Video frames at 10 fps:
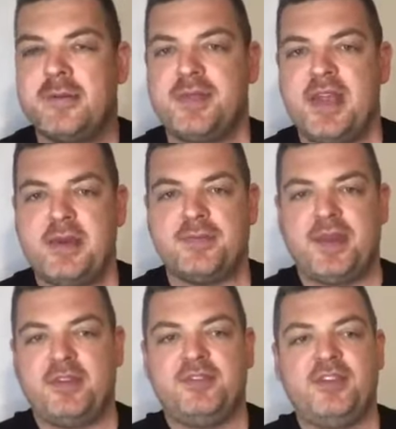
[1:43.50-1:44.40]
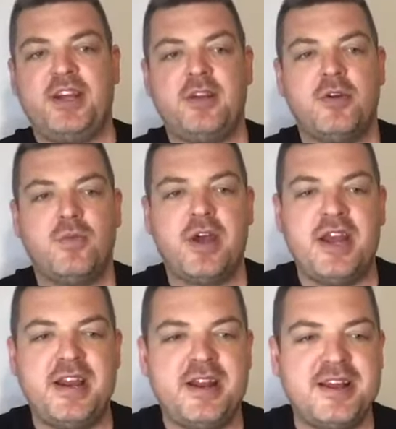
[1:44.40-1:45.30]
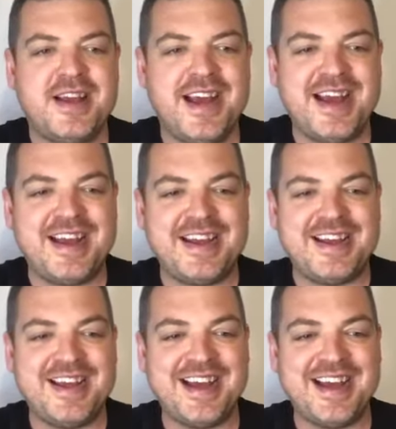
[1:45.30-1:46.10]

yeah, as I said, we're in a